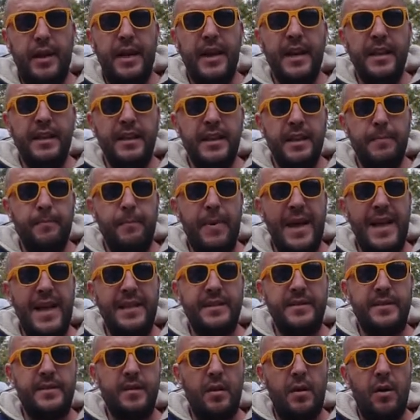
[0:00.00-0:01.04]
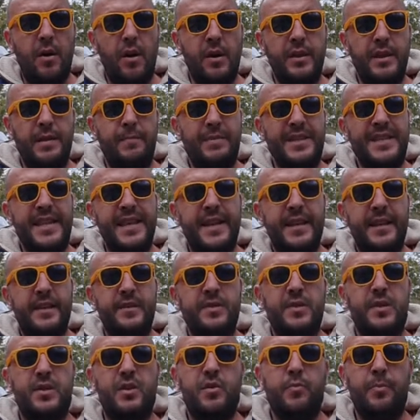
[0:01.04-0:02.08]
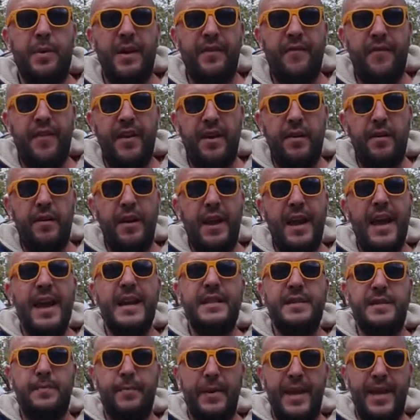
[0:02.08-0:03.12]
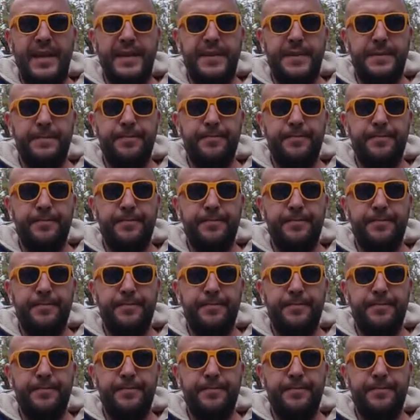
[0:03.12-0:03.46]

It depends on the materials you prefer and space.